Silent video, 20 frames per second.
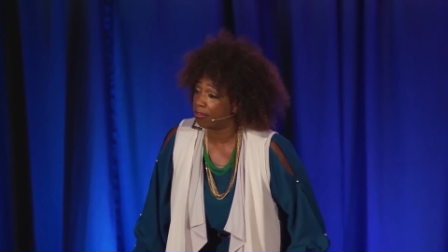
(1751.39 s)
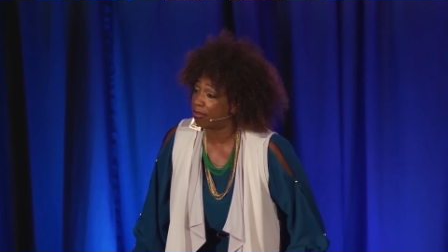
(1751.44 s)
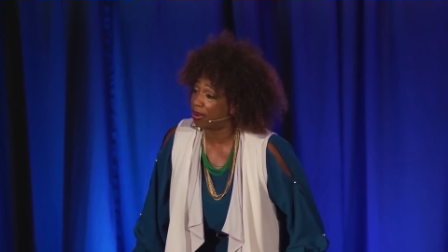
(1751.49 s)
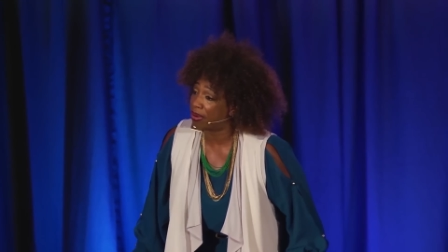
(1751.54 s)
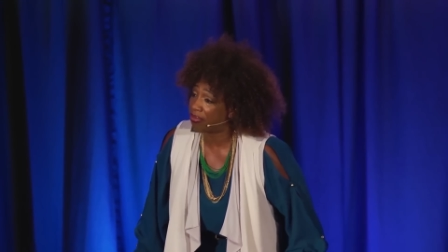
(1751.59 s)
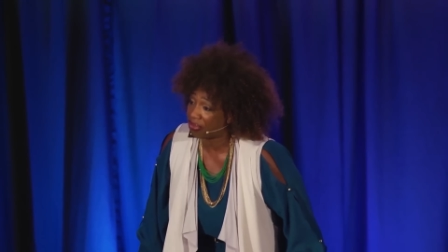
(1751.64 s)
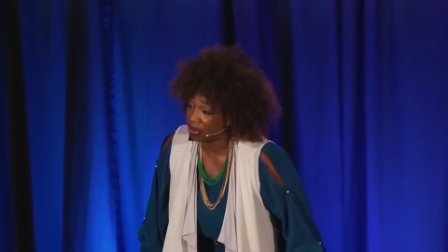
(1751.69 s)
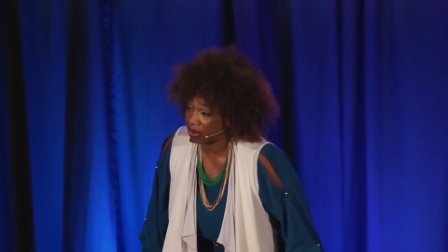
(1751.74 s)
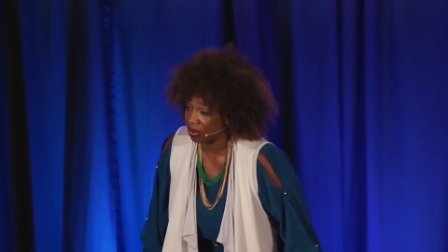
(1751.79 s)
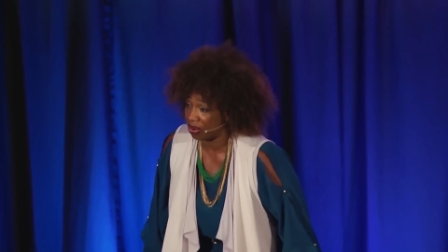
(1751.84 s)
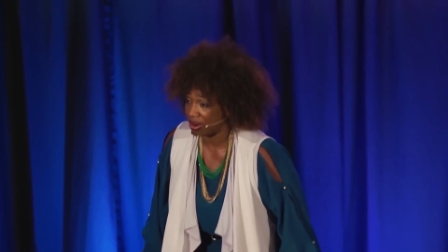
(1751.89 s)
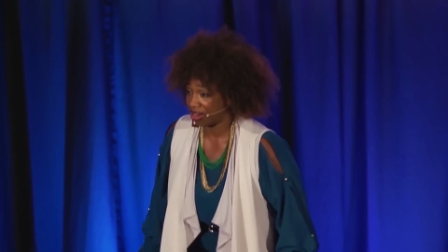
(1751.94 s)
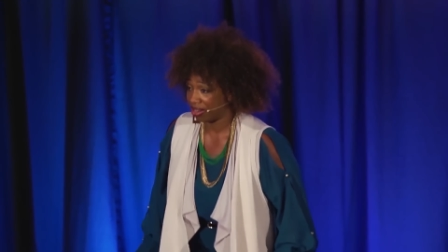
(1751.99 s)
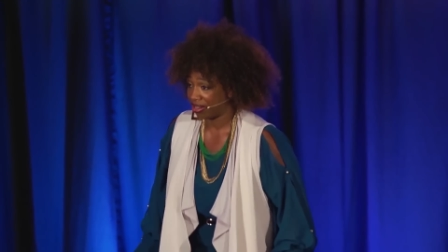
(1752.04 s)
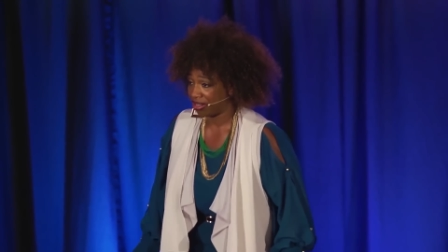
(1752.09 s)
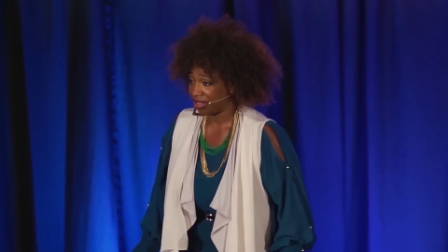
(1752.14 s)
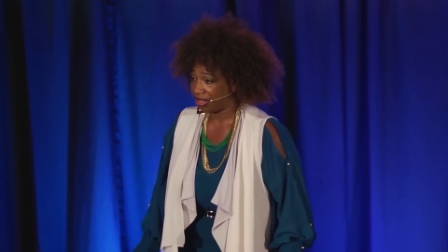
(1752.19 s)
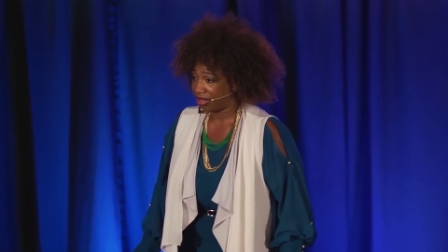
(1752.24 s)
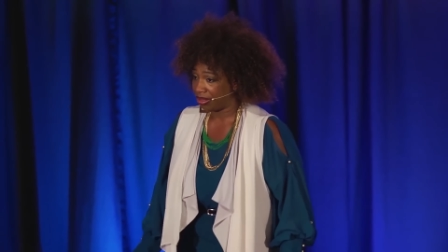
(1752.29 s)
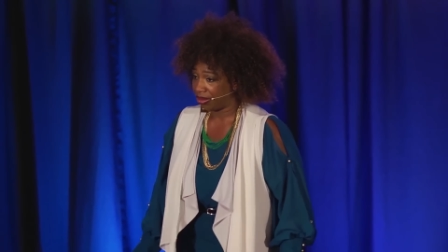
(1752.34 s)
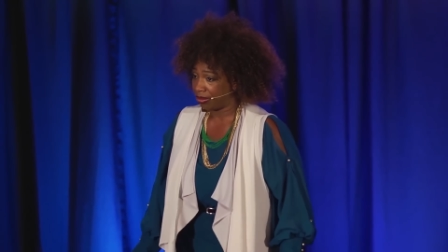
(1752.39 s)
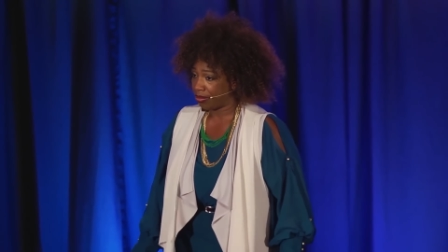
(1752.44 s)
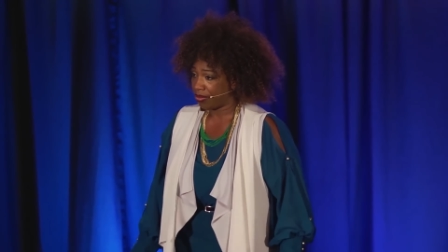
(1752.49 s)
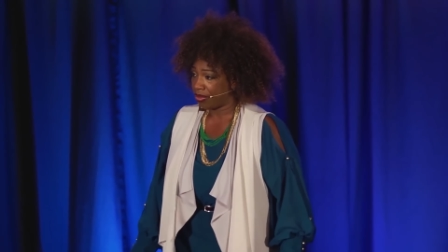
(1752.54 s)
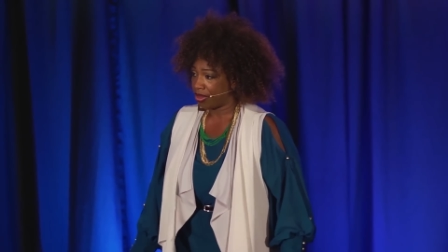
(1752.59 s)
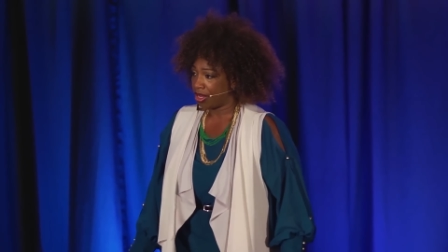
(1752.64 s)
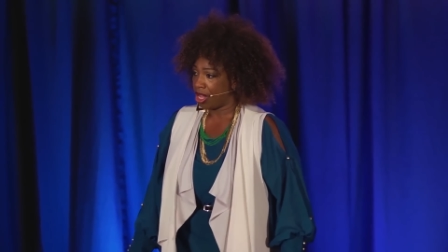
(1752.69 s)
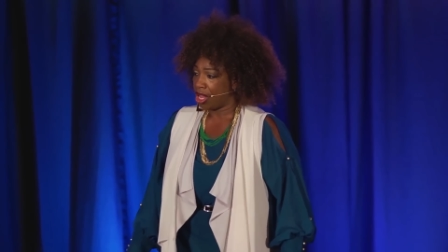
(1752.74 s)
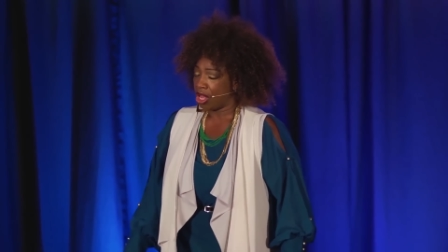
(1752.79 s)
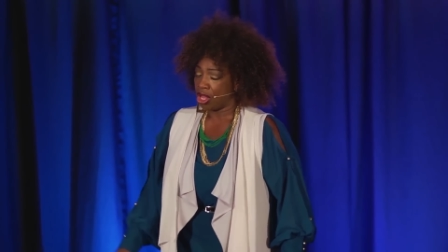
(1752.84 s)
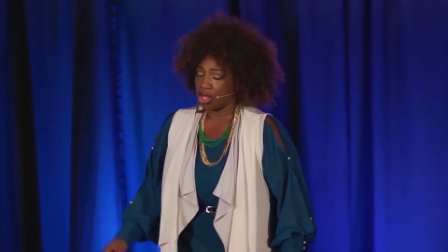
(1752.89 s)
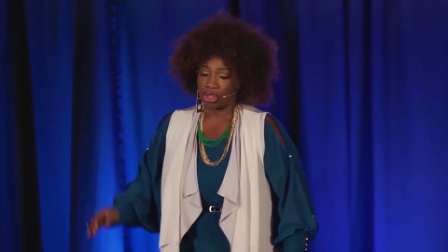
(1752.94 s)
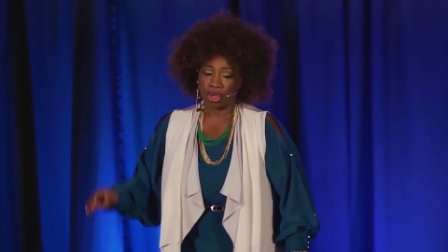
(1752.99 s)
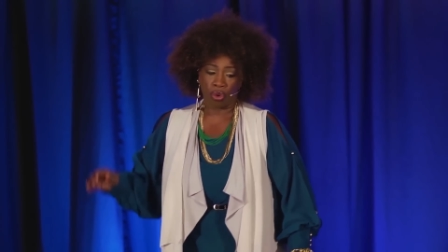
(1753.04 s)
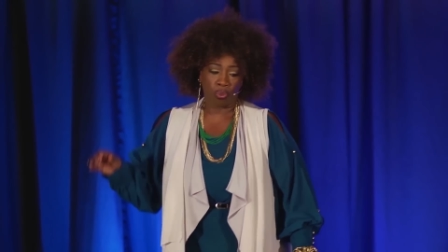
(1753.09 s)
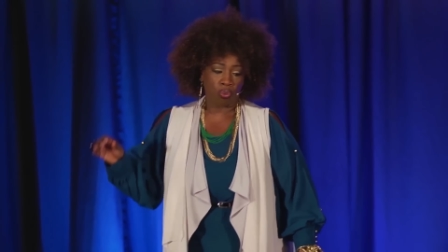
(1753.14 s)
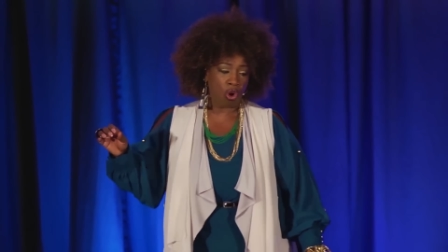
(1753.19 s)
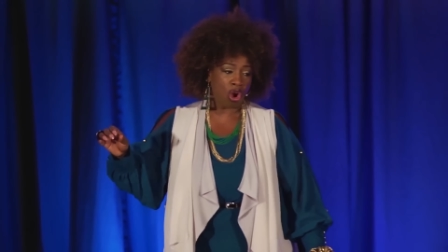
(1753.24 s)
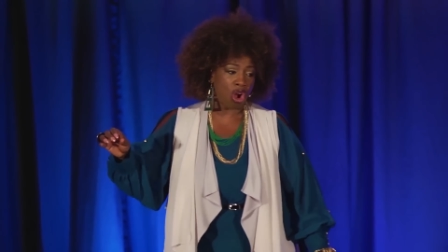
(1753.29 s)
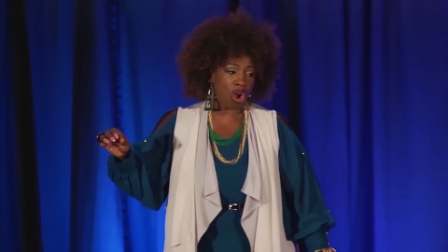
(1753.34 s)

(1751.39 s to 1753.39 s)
before. Yes, yes, yes. The